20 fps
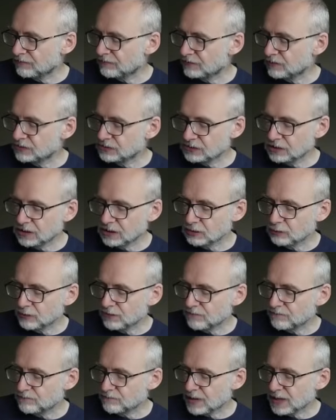if conjunct
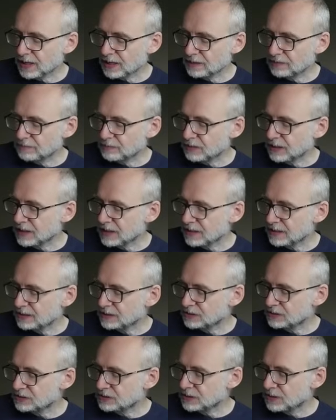with bad
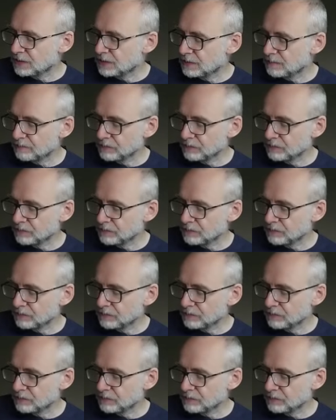planets.